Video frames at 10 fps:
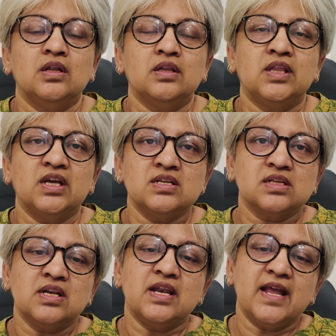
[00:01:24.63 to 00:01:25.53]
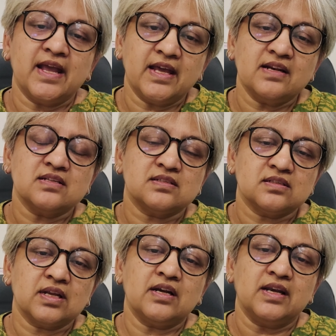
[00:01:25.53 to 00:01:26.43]
There is a
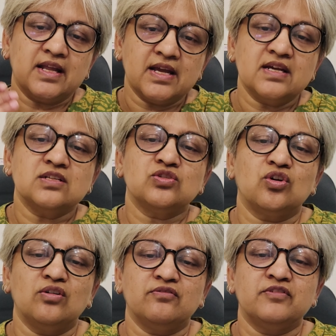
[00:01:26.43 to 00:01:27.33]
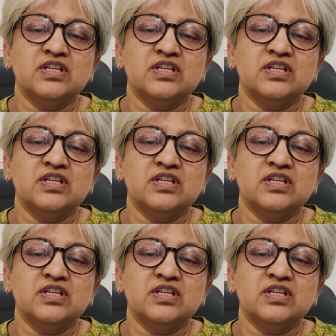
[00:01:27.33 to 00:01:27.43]
layers and layers of